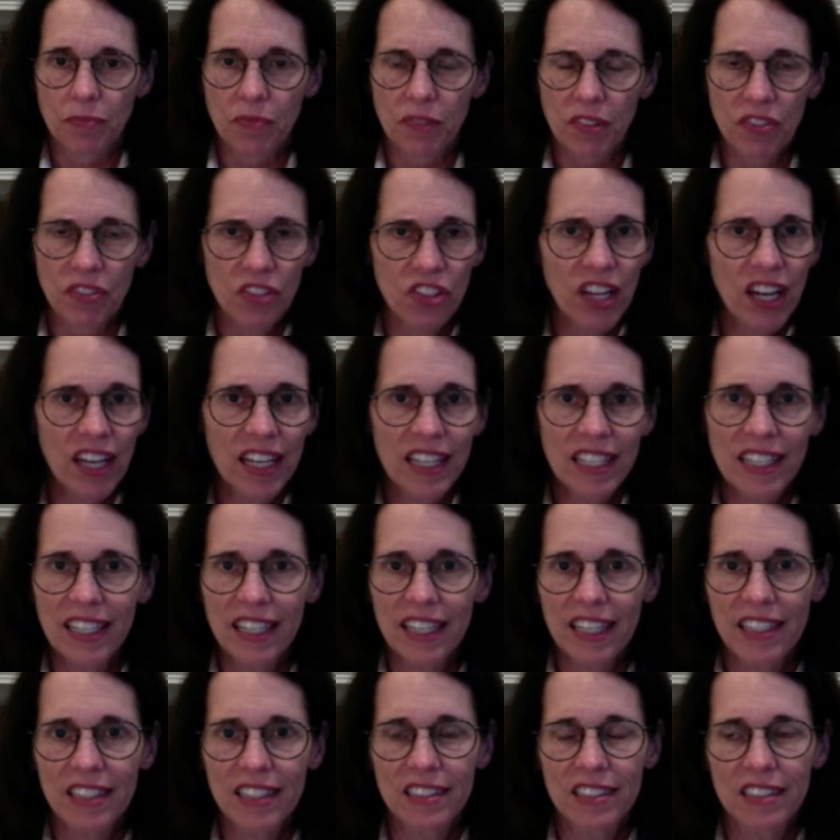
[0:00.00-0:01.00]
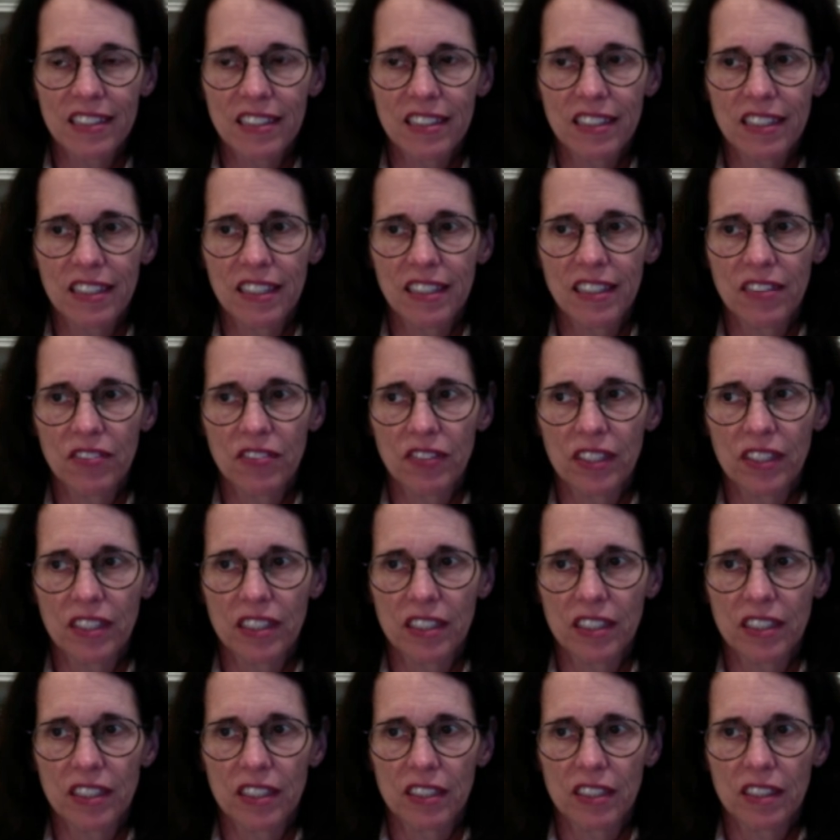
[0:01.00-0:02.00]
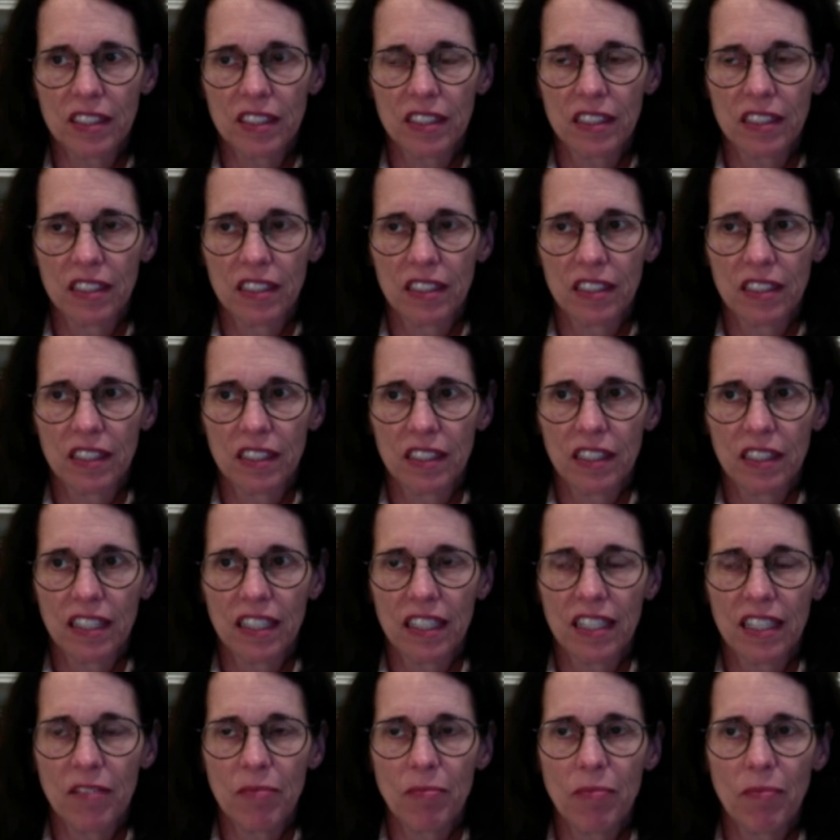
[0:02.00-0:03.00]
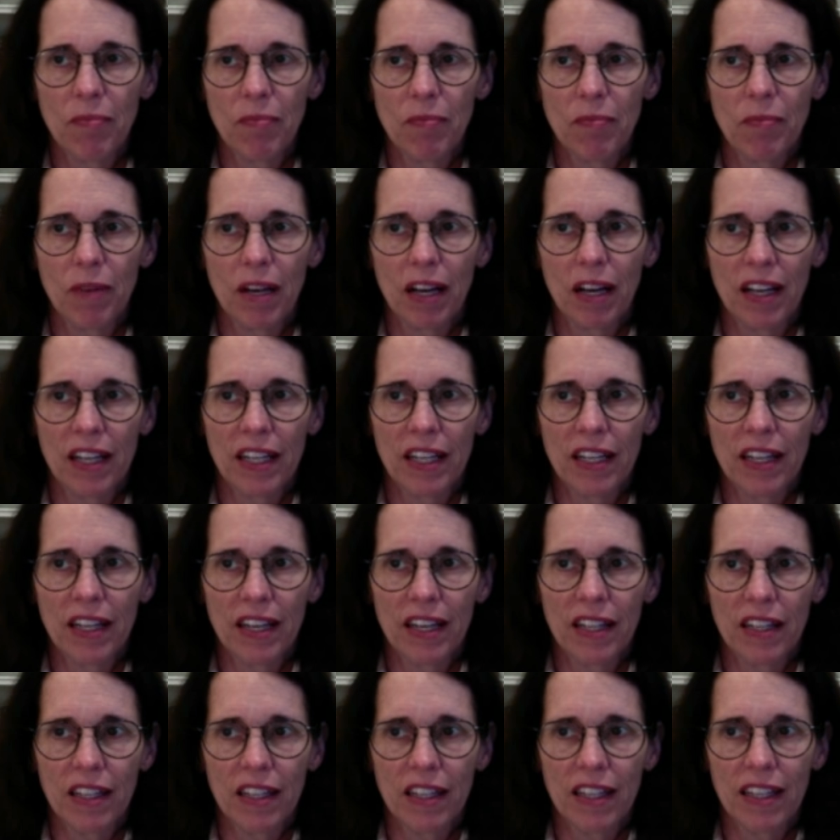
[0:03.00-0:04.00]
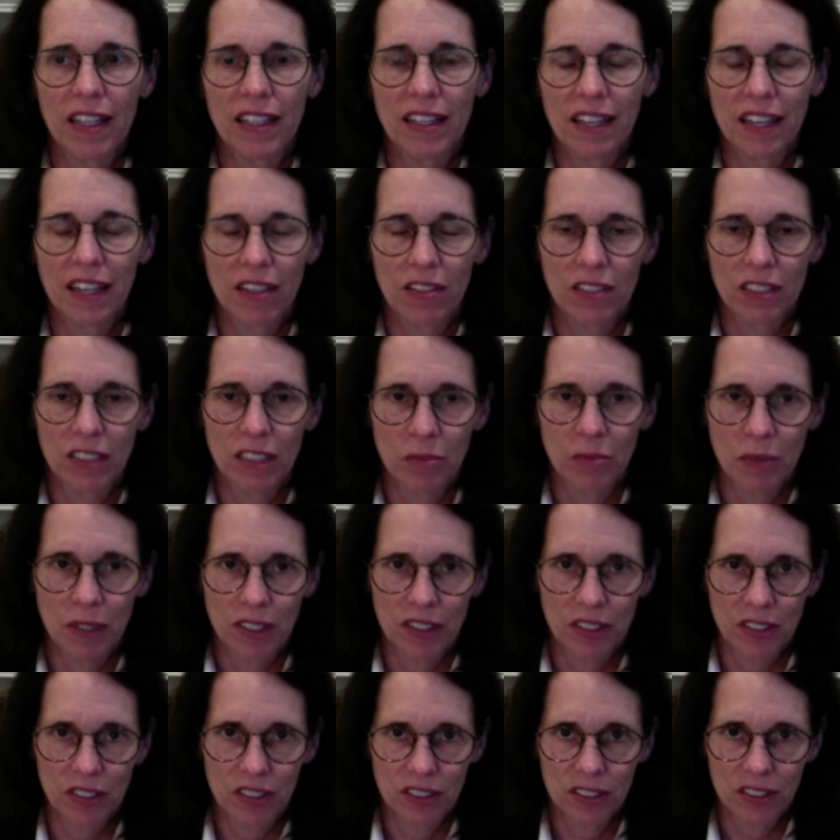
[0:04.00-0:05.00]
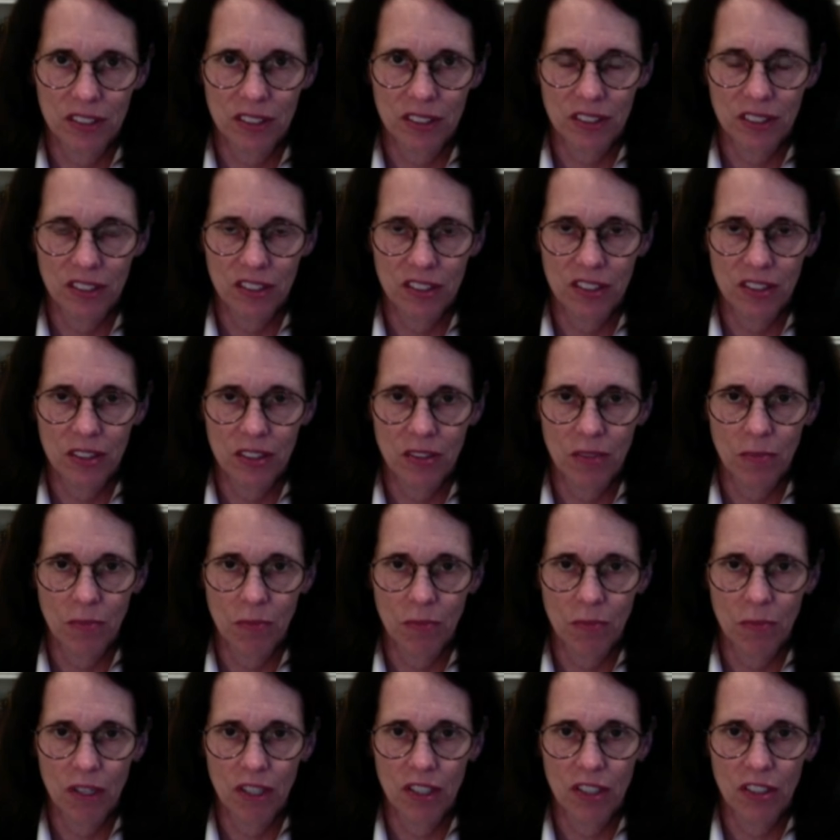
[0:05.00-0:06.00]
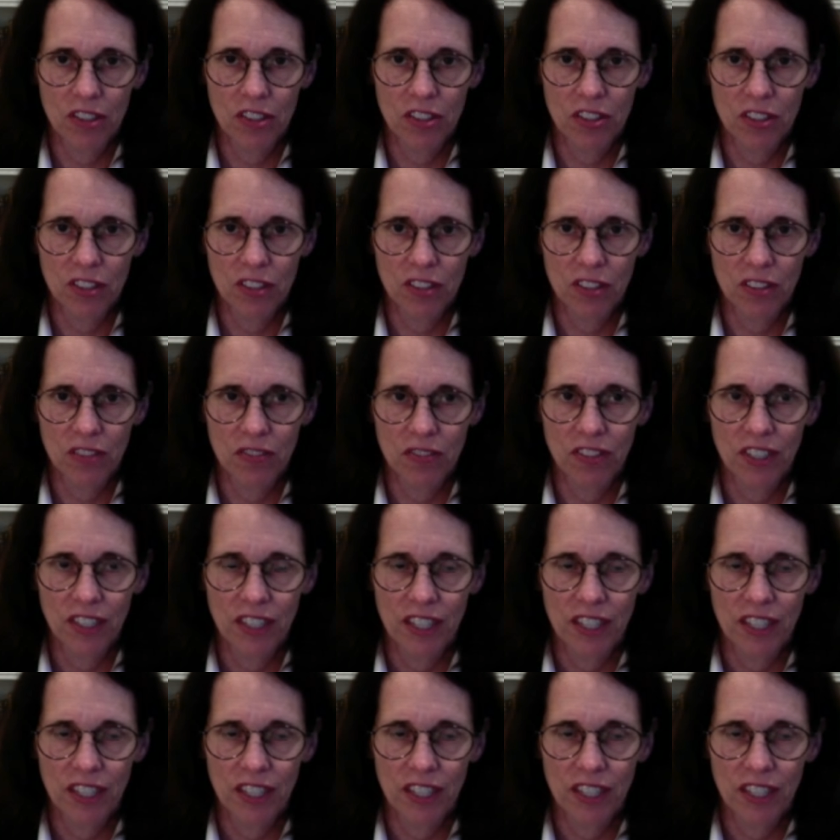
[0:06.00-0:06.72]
See, I can't give it in my LA County patients, the underserved.